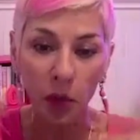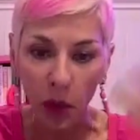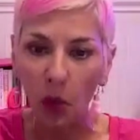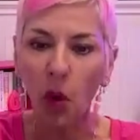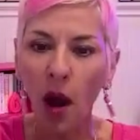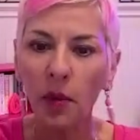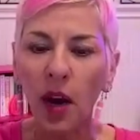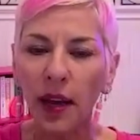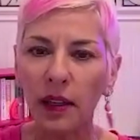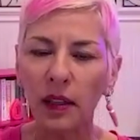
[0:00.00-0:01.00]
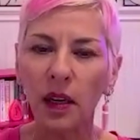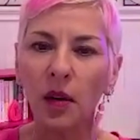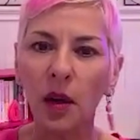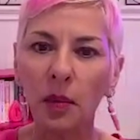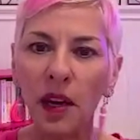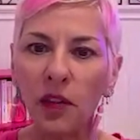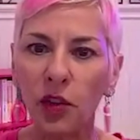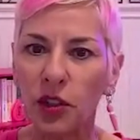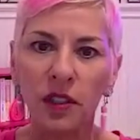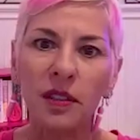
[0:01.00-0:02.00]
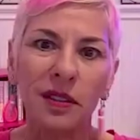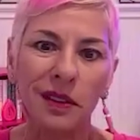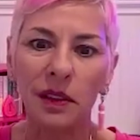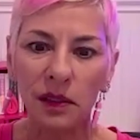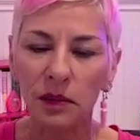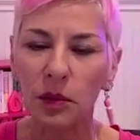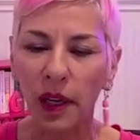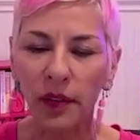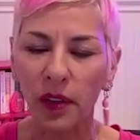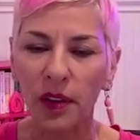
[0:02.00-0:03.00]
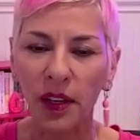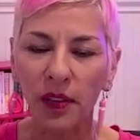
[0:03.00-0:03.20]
of view, but why would I, come there versus whatever?